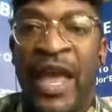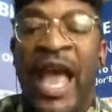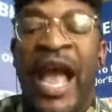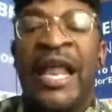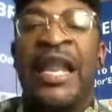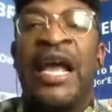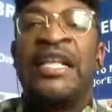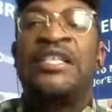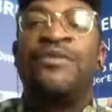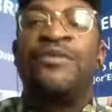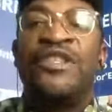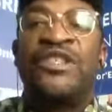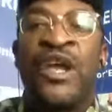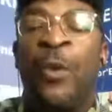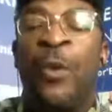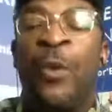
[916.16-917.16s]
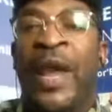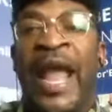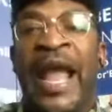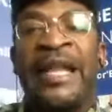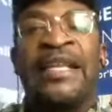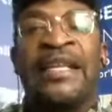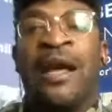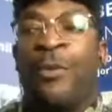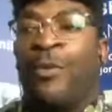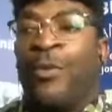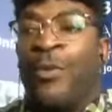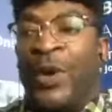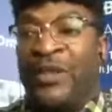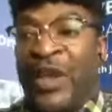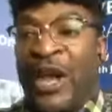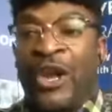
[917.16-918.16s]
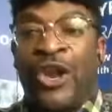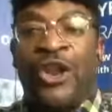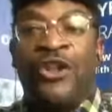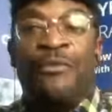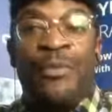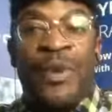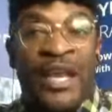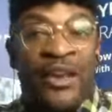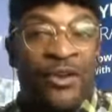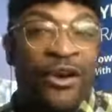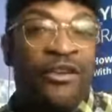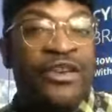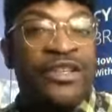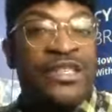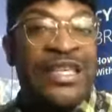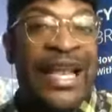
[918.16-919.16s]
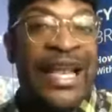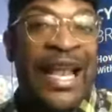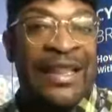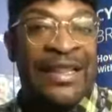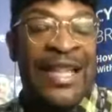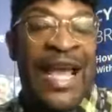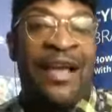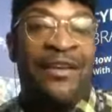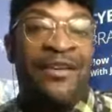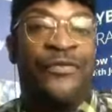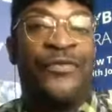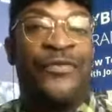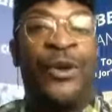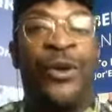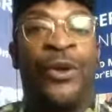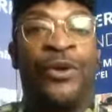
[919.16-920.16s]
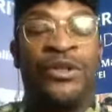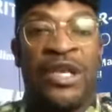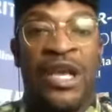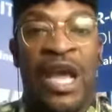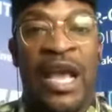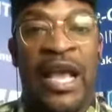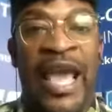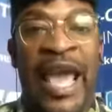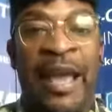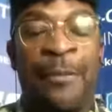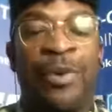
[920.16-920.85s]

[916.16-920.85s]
And as a result, we ended up with a lot of mediocrity in that field, okay?